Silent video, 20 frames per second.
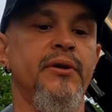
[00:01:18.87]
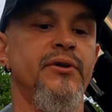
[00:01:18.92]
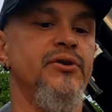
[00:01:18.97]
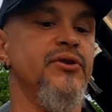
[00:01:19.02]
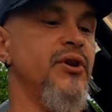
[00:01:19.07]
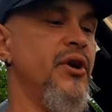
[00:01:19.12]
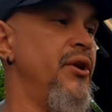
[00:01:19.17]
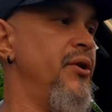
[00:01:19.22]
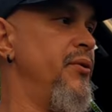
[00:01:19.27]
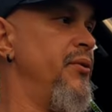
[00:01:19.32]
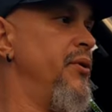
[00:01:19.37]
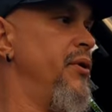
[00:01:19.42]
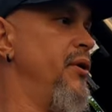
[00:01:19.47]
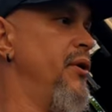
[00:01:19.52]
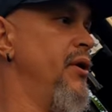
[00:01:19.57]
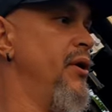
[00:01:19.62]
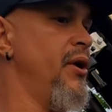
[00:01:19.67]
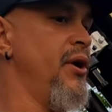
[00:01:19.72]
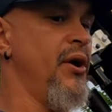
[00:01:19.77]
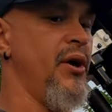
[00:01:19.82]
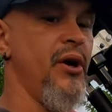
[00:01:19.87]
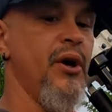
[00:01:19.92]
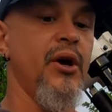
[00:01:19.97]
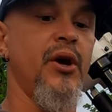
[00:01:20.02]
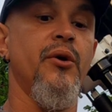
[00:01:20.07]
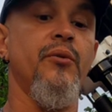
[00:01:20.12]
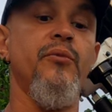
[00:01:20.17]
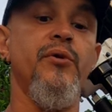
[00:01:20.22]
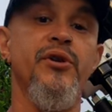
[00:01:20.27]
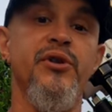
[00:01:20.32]
So
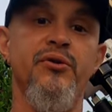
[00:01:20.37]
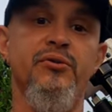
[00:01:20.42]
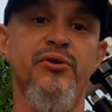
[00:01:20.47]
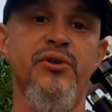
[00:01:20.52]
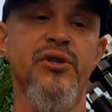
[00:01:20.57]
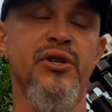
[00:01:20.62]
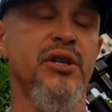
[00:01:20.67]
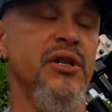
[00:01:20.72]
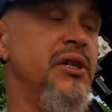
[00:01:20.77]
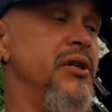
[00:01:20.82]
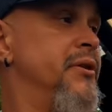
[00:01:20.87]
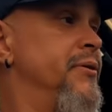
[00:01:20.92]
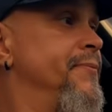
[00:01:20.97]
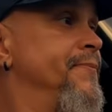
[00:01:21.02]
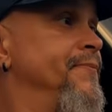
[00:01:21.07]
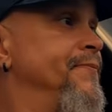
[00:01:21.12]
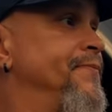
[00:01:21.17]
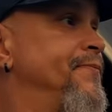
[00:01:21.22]
we shall see.